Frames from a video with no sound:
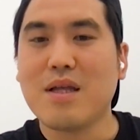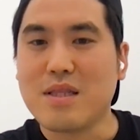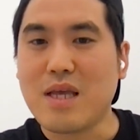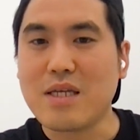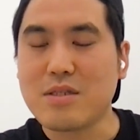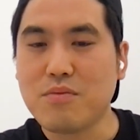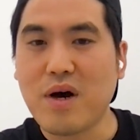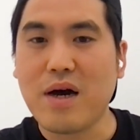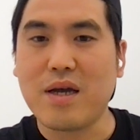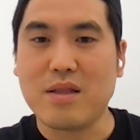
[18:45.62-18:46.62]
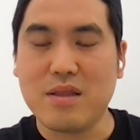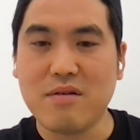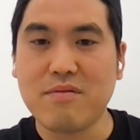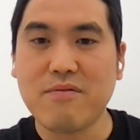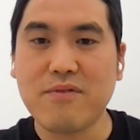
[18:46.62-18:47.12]
That's why
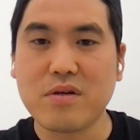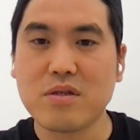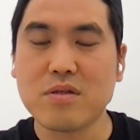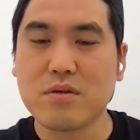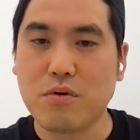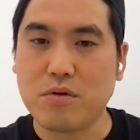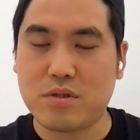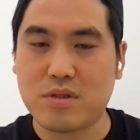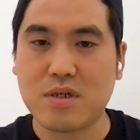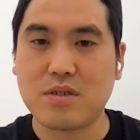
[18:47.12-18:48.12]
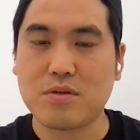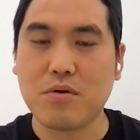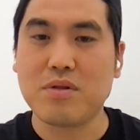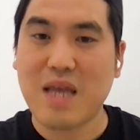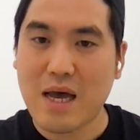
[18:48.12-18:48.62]
liver function goes starts
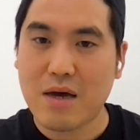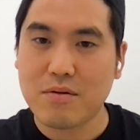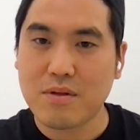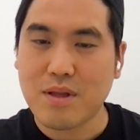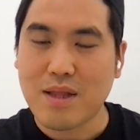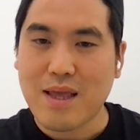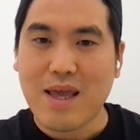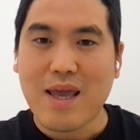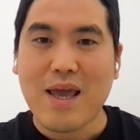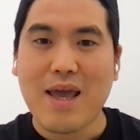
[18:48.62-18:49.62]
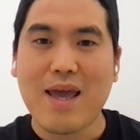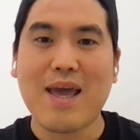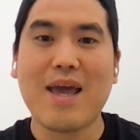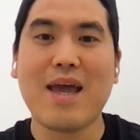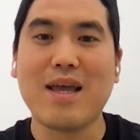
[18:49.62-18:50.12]
go down
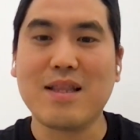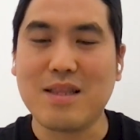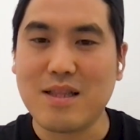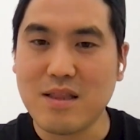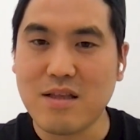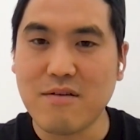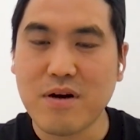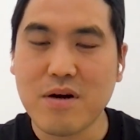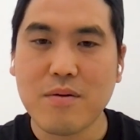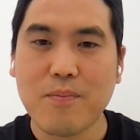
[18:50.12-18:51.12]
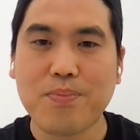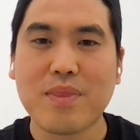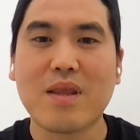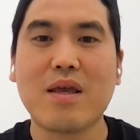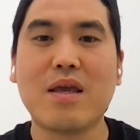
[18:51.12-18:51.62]
and liver
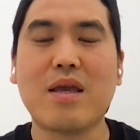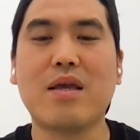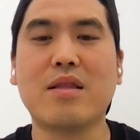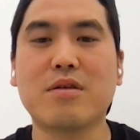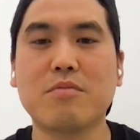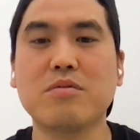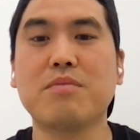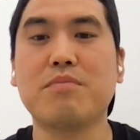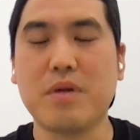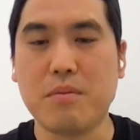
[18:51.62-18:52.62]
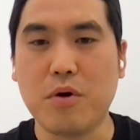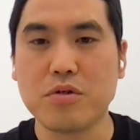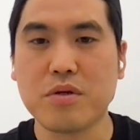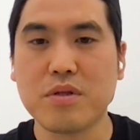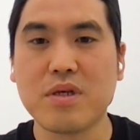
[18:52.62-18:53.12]
in terms of uh,
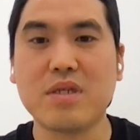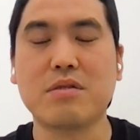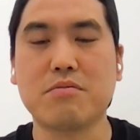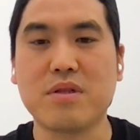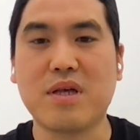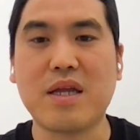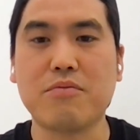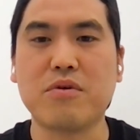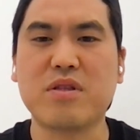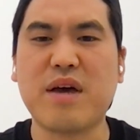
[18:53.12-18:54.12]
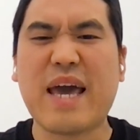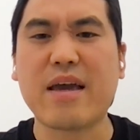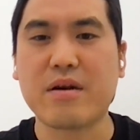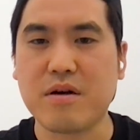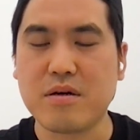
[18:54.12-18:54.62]
emotion is related with the
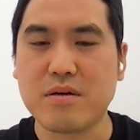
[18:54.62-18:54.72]
anger.